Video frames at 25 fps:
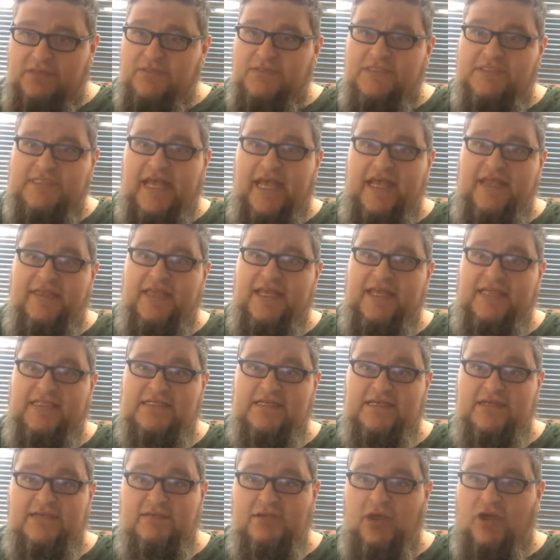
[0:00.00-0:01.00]
say this
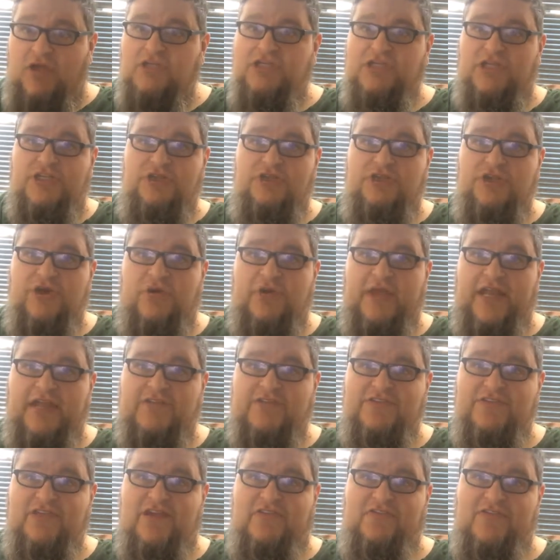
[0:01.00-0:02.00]
and all of a sudden you
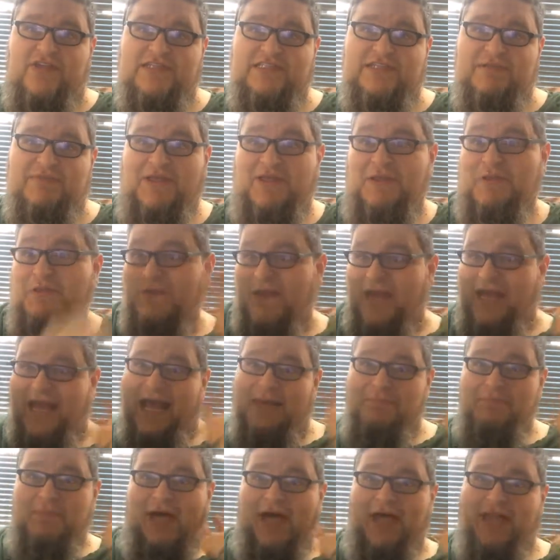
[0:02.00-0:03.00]
donated stuff and it's like, ew, I
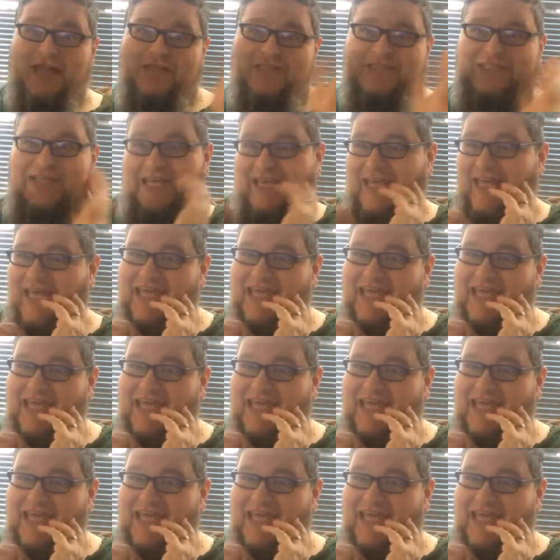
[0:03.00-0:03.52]
got models.